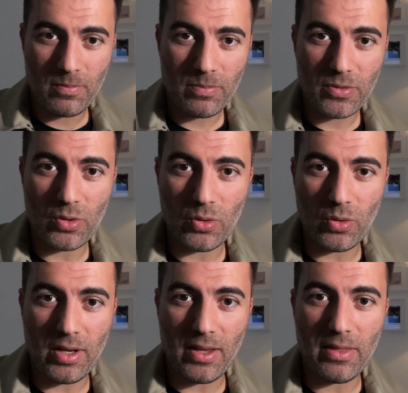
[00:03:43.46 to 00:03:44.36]
do
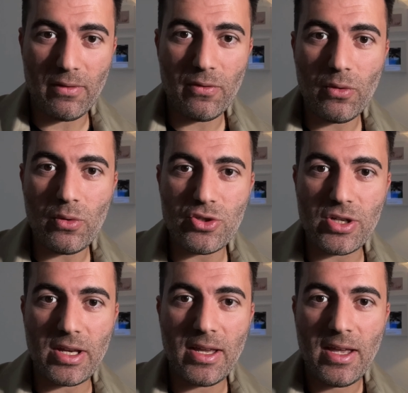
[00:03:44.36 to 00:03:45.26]
in the
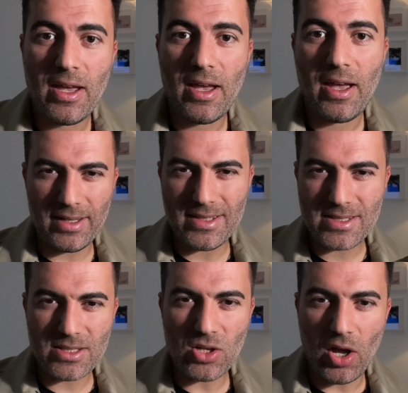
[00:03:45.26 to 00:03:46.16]
Fuji. It's
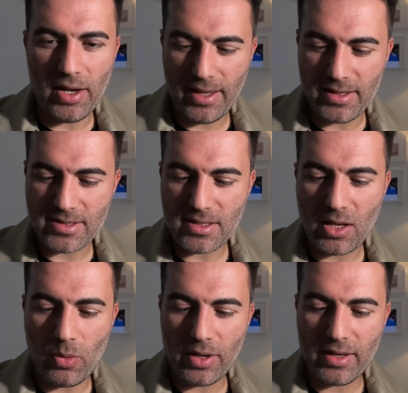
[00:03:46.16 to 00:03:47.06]
slightly a
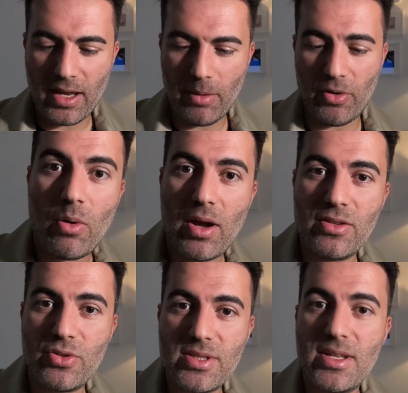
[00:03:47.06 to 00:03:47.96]
slower camera. I
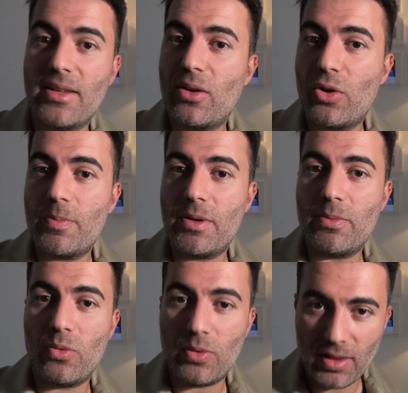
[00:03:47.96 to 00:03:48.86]
understand a lot of
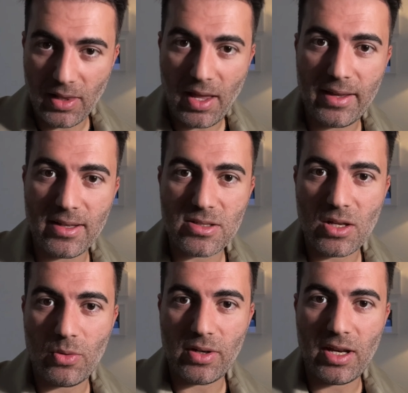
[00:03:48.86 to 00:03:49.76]
people would like a
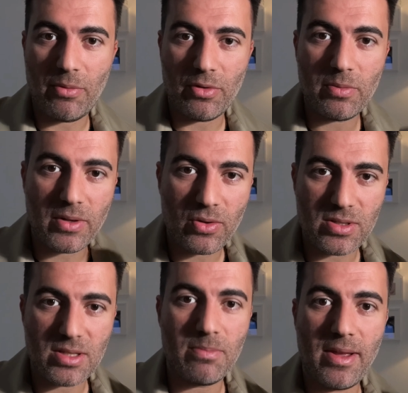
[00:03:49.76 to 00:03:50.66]
slower camera
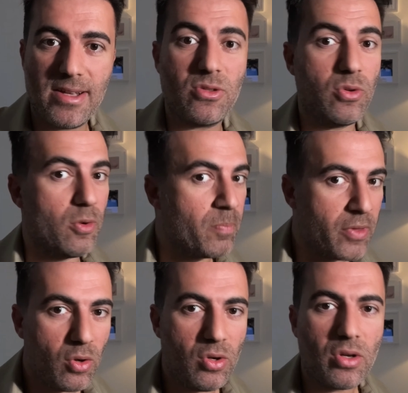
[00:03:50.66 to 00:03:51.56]
because it makes you
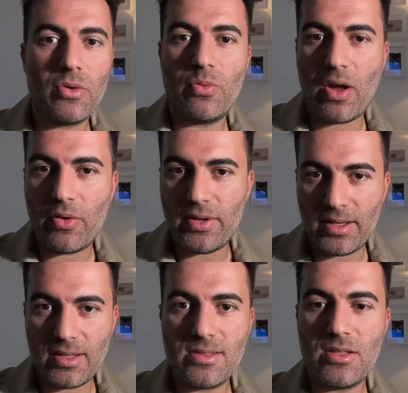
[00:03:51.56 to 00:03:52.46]
look around and
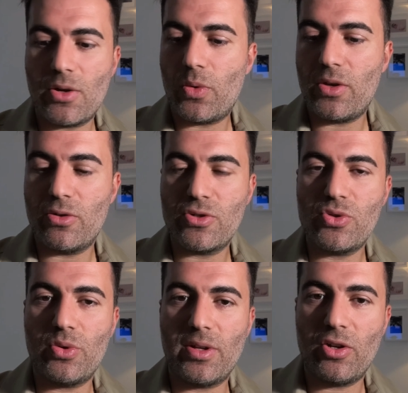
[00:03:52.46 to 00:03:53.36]
consider what you're
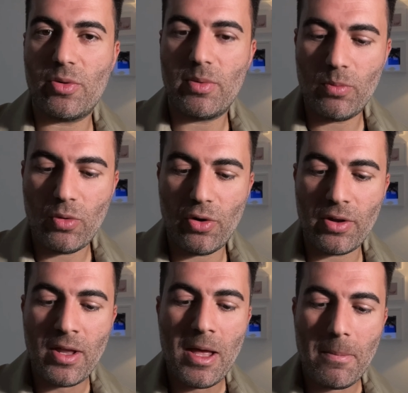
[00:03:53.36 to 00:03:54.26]
shooting a little bit more.
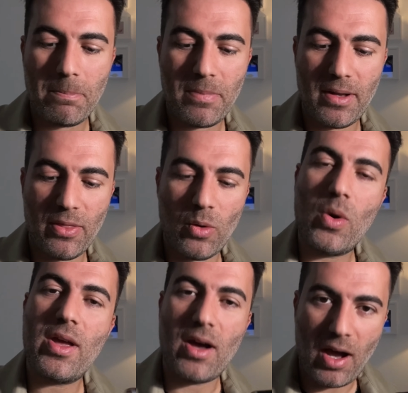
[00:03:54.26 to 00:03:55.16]
But the
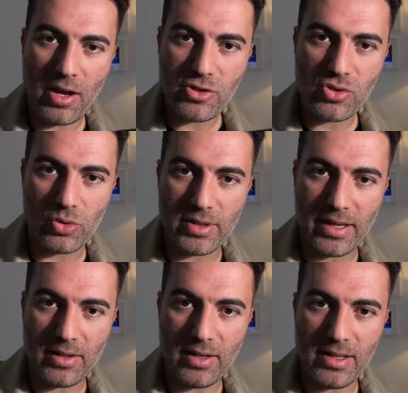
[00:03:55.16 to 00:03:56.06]
way I shoot,
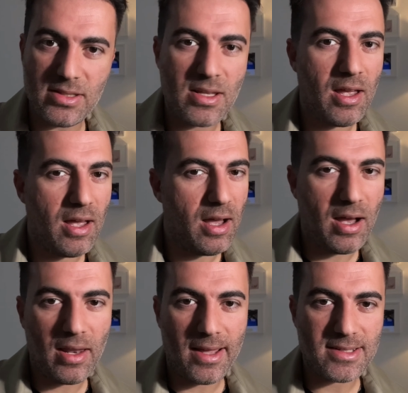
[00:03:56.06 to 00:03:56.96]
at least,
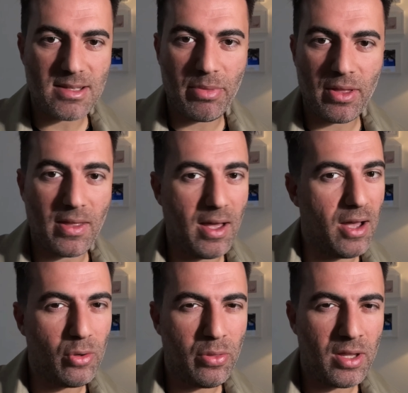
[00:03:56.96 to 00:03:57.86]
I like something that I
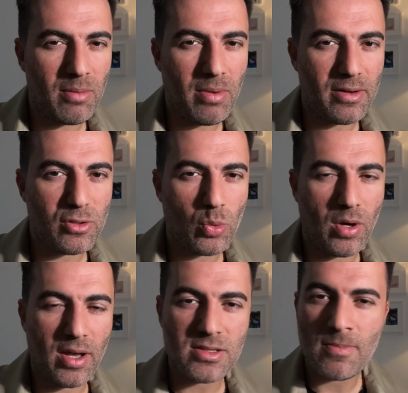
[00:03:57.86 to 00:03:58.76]
don't think about it
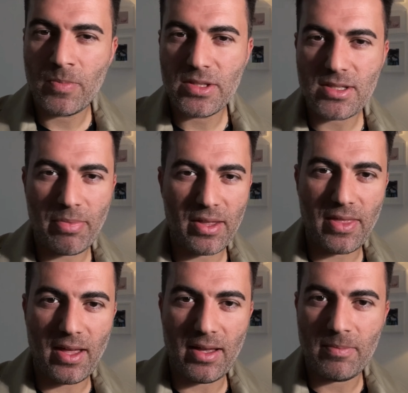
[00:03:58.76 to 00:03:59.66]
twice, something that